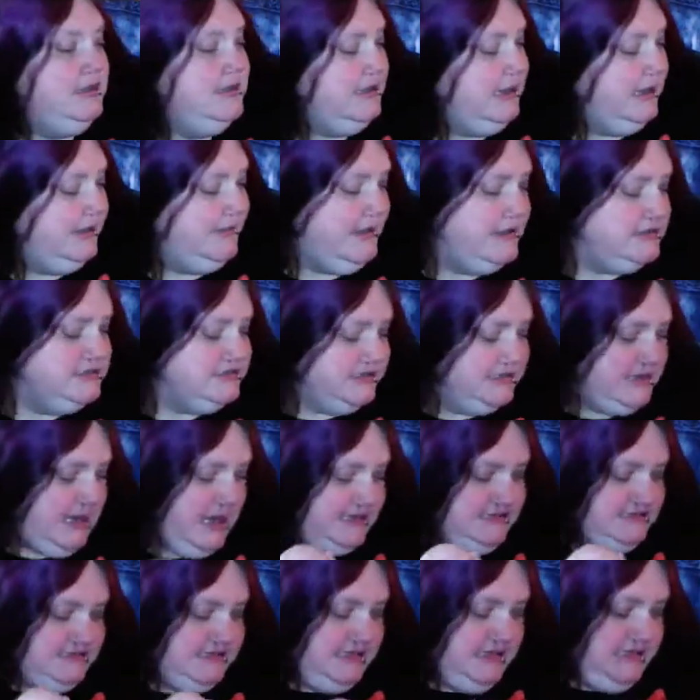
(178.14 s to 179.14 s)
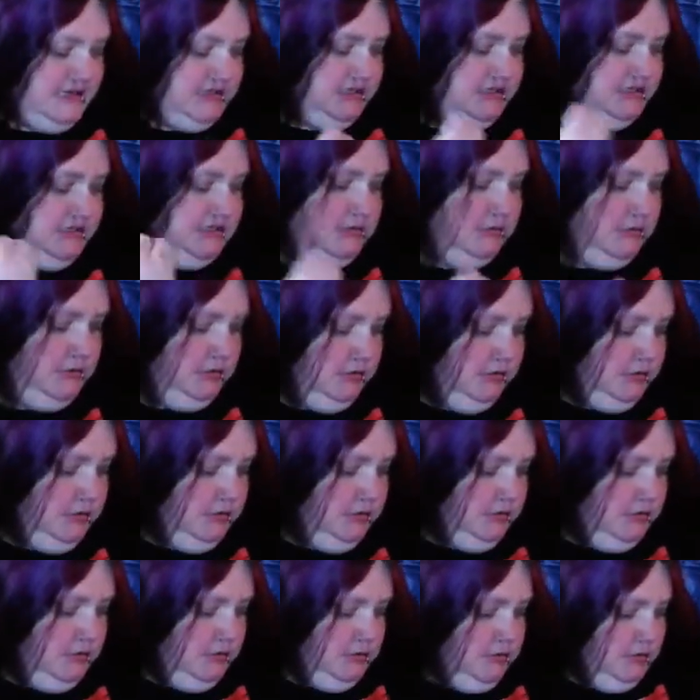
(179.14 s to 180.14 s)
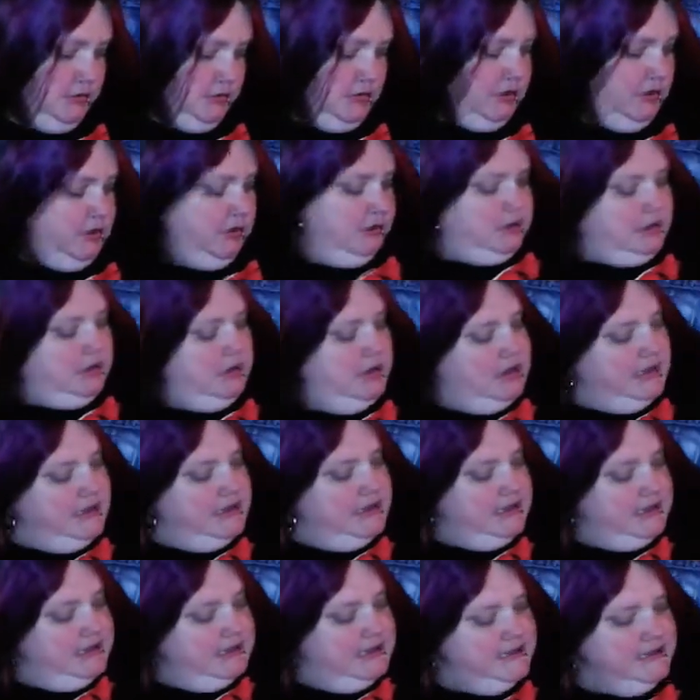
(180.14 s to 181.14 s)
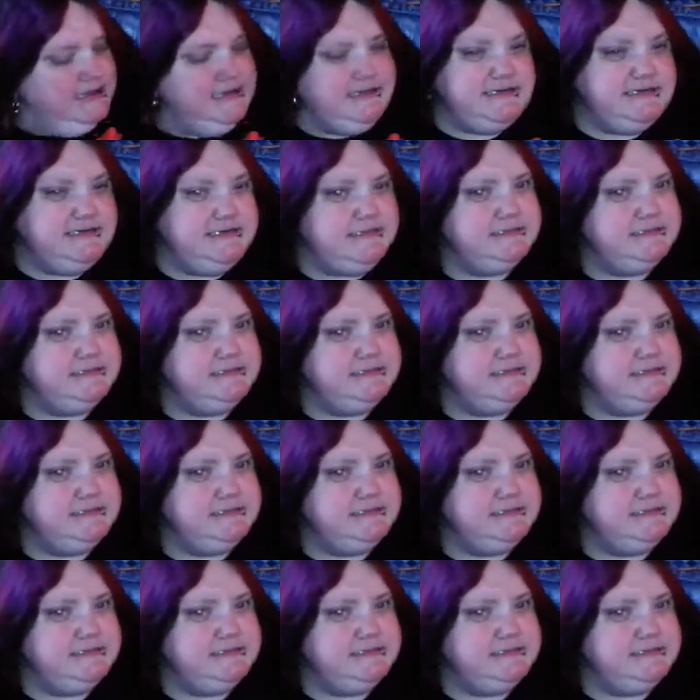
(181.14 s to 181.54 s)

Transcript: Now that was a nice kiss. Good!